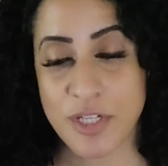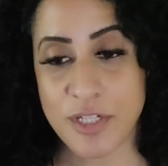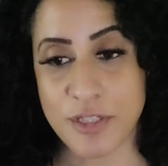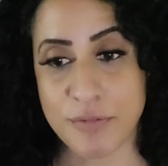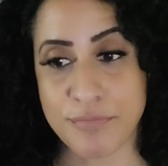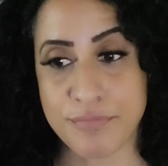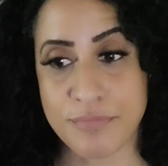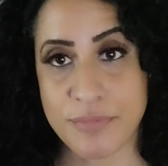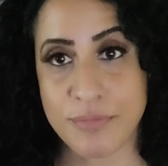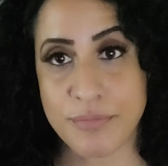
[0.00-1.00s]

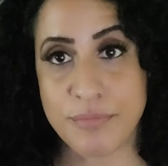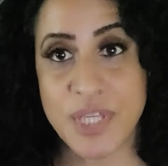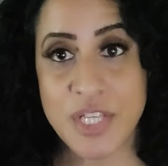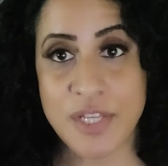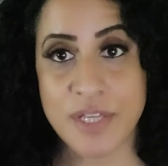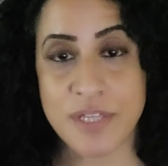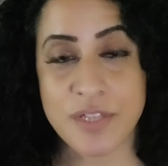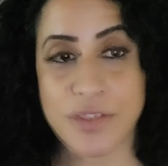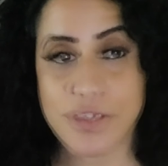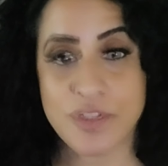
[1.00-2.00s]

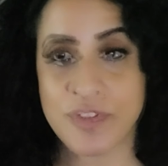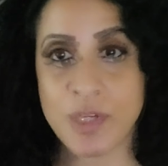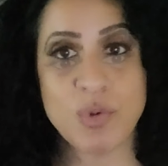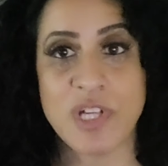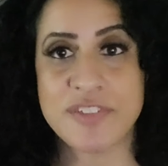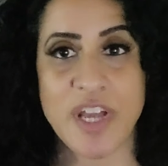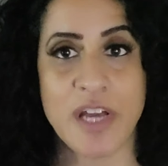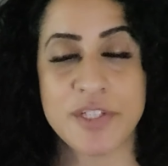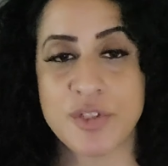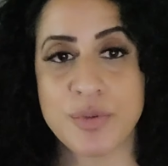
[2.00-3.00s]
Meaning they will
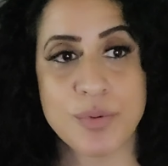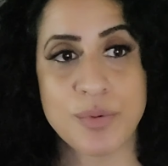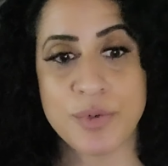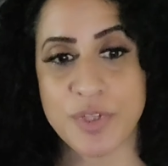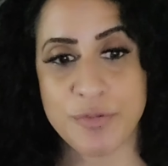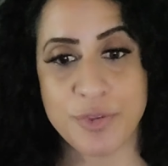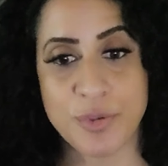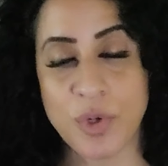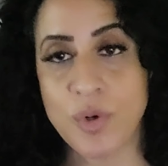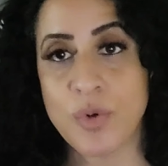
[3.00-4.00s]
attack you if you
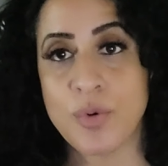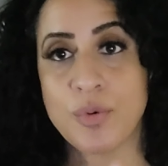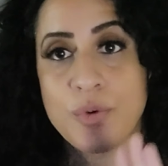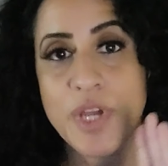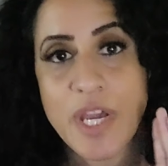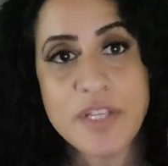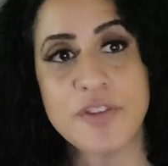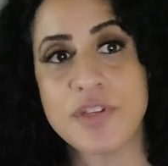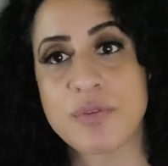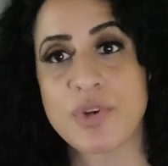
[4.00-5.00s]
go
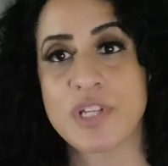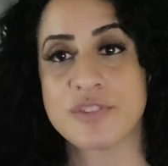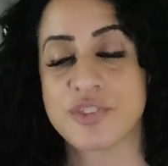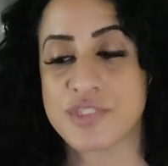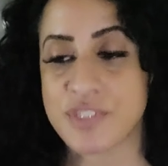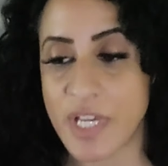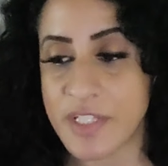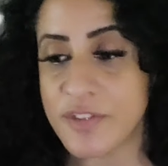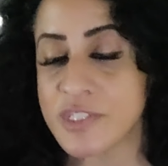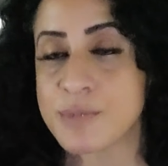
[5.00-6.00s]
anything religious,
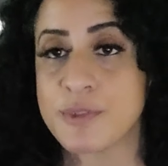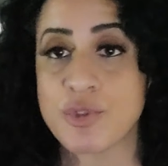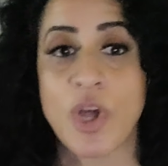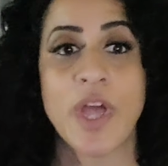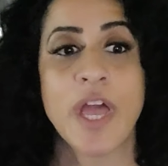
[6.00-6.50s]
anything spiritual,